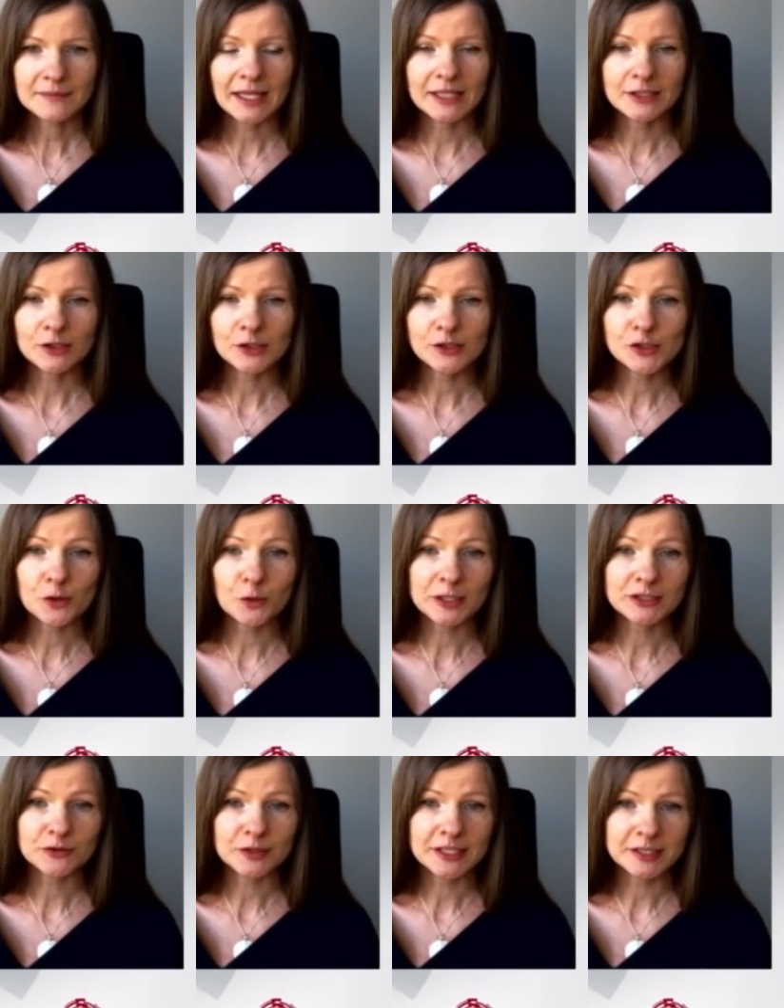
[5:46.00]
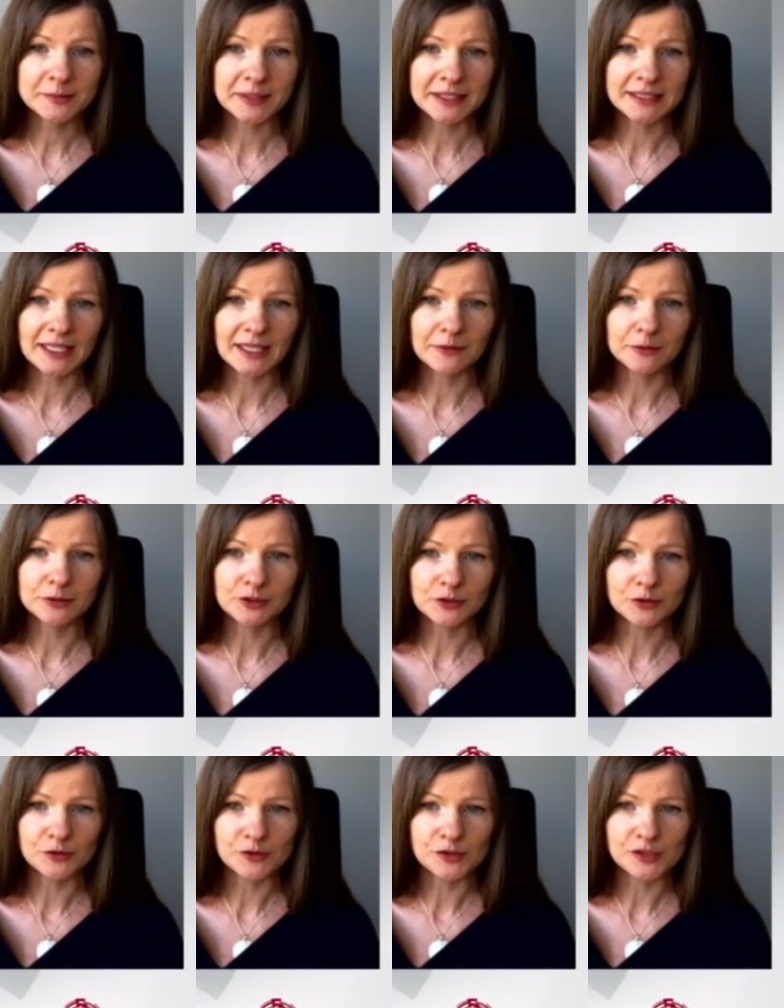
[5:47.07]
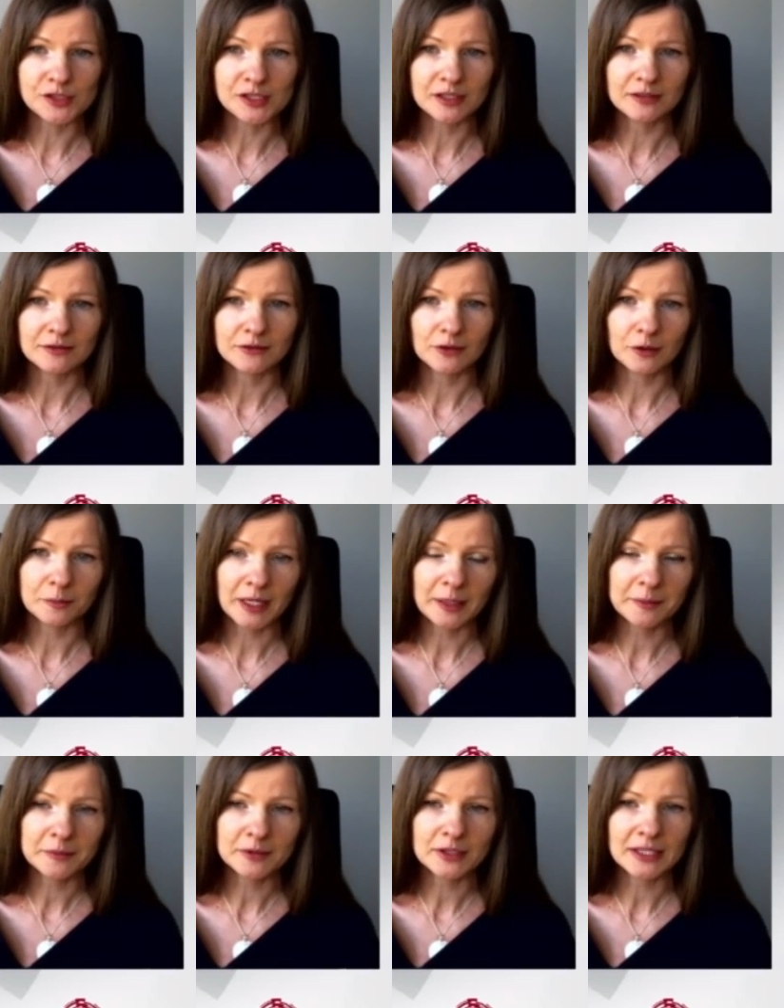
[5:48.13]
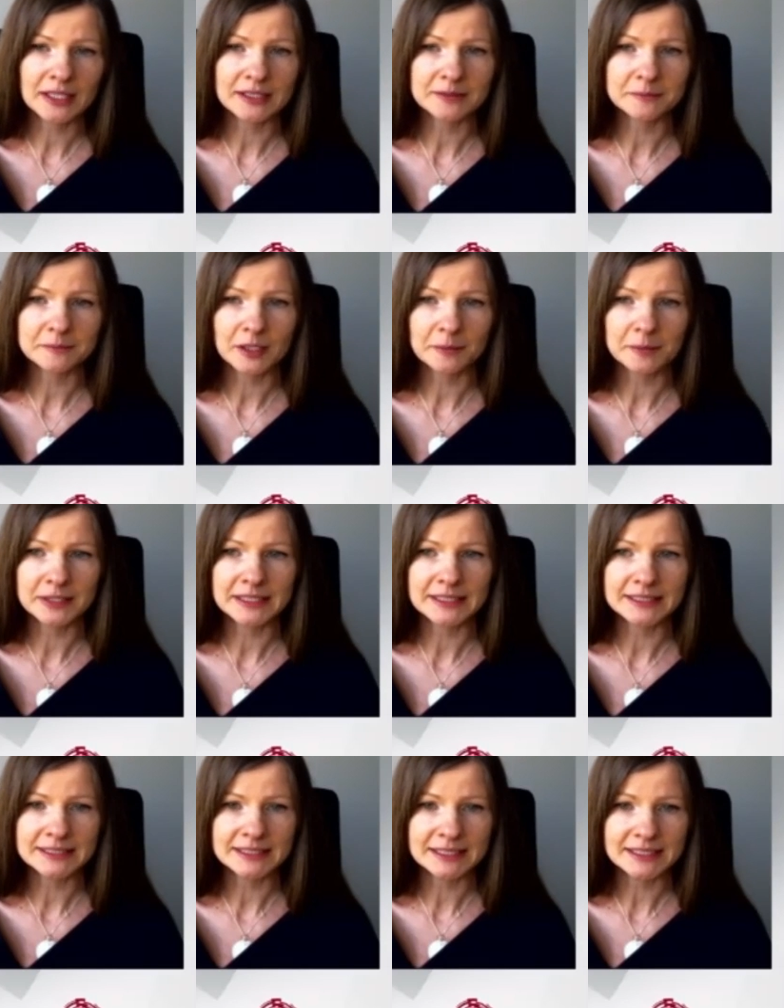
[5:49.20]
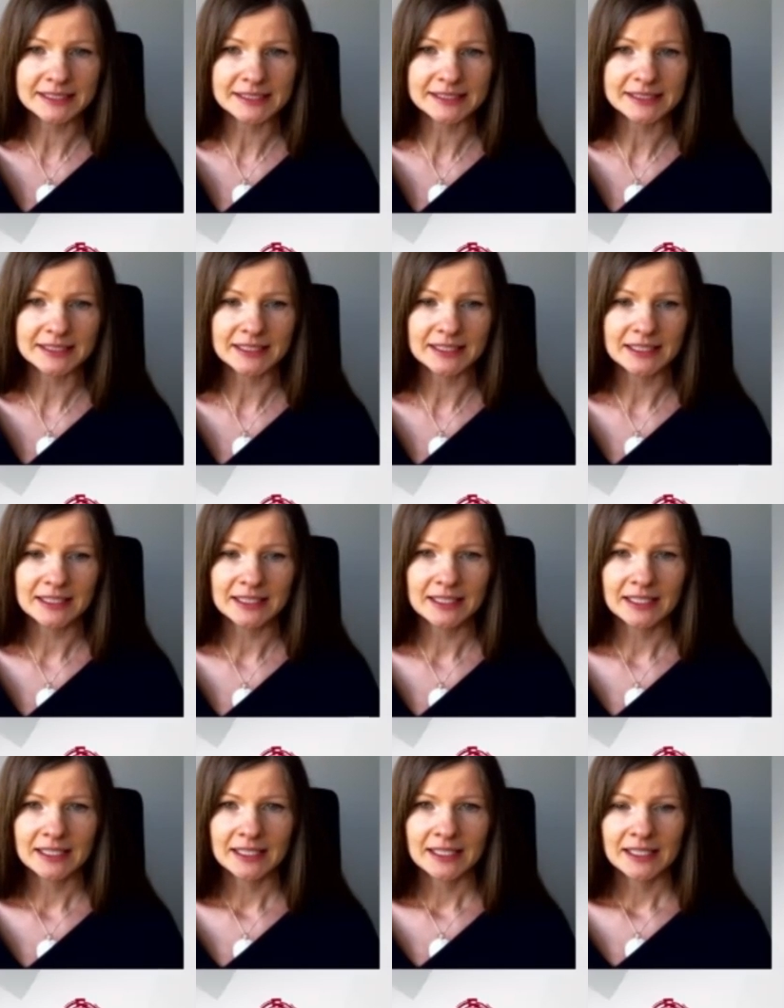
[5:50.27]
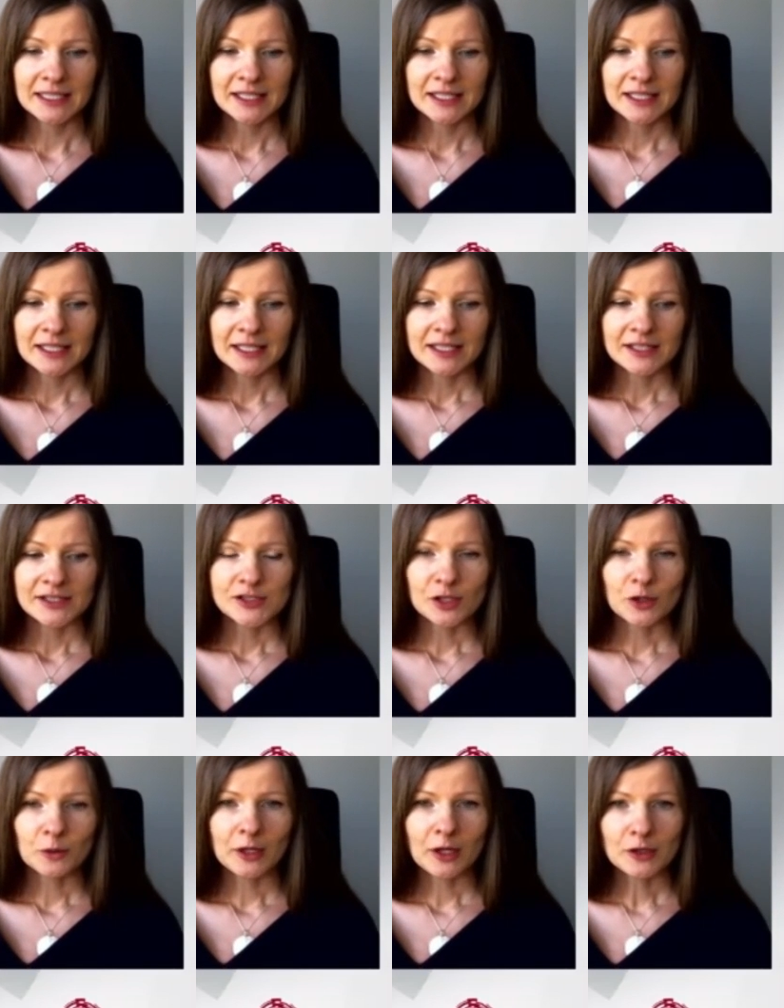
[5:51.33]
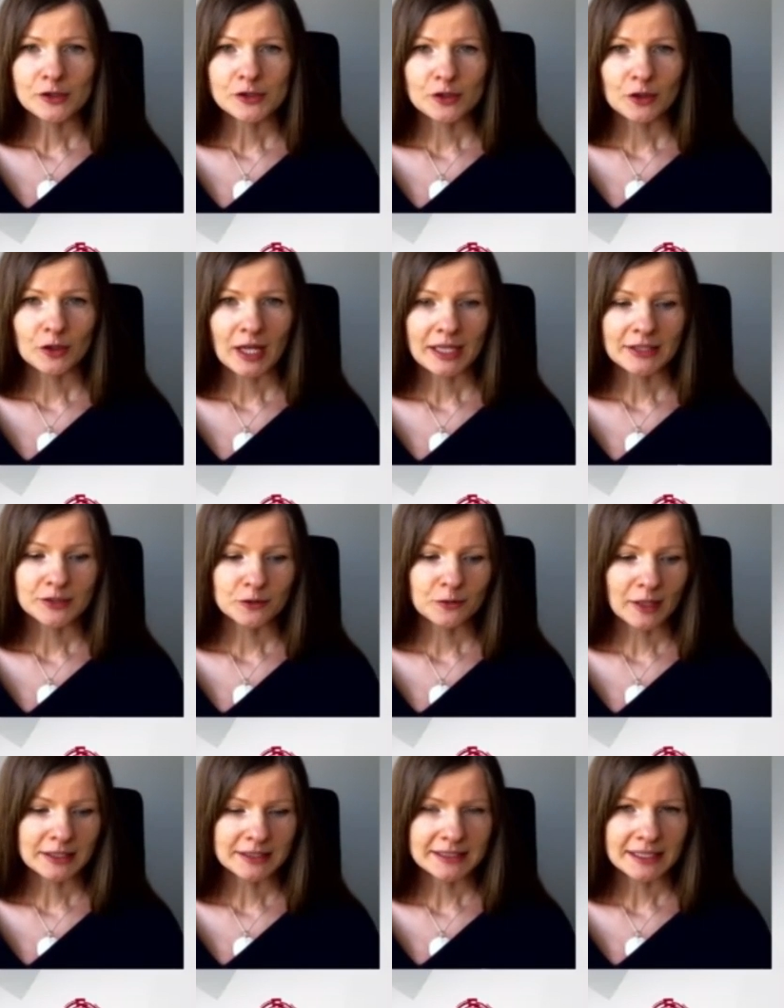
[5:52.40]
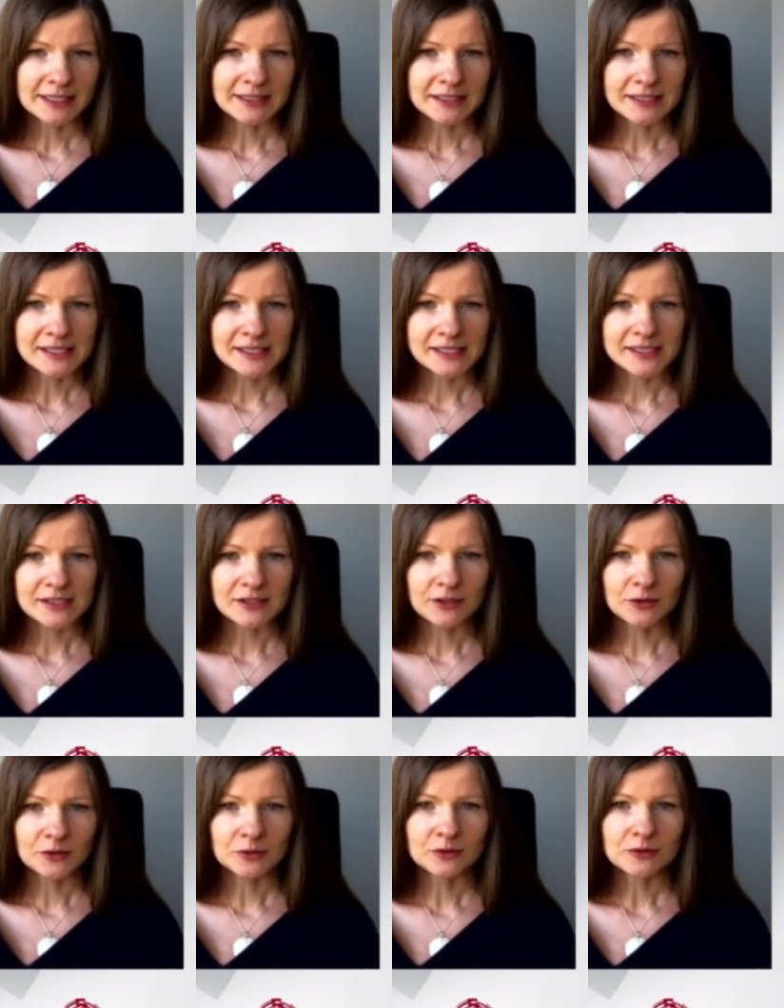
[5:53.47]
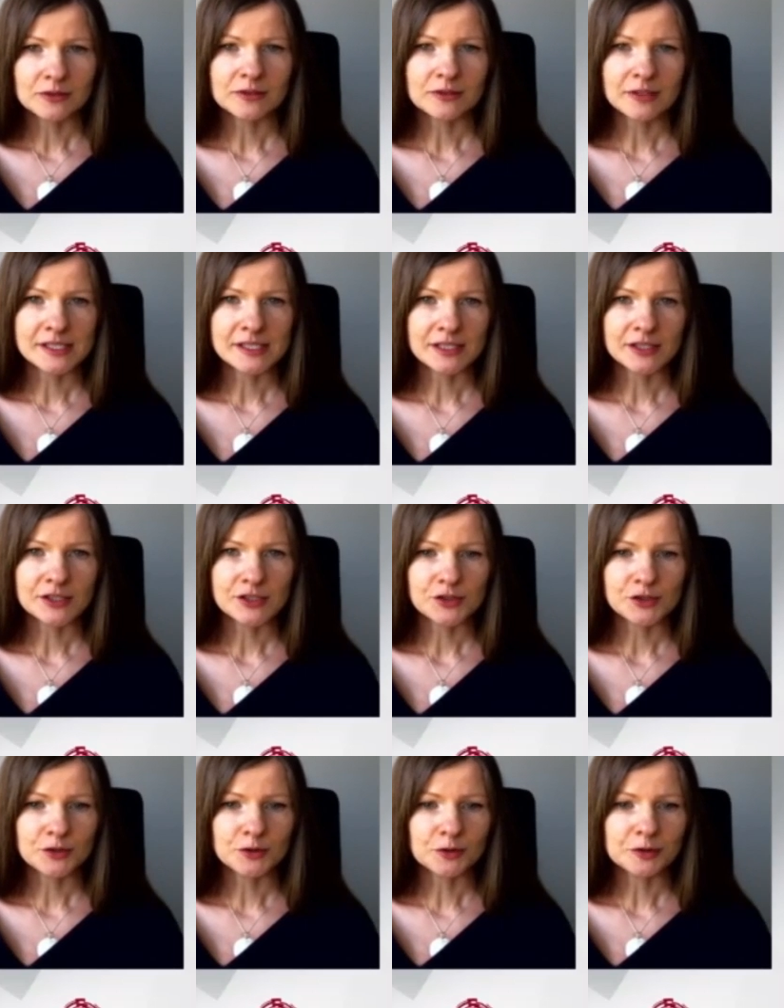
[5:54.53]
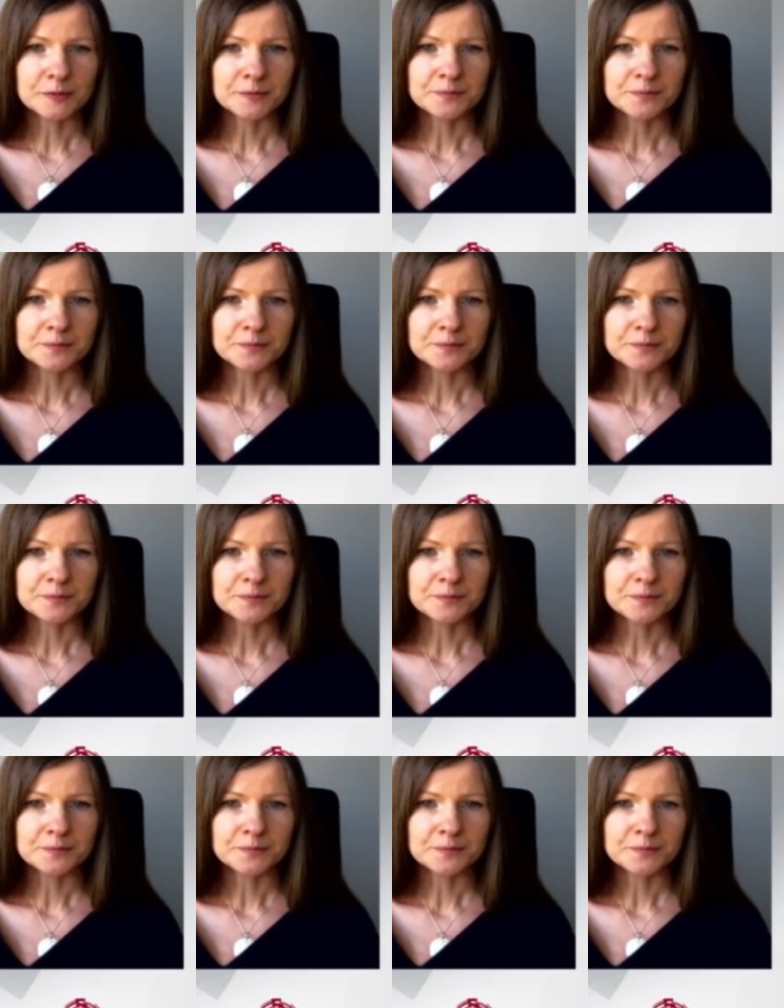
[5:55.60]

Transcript: And also what treatment they would use for primary and permanent teeth. So we also had to validate this new research too.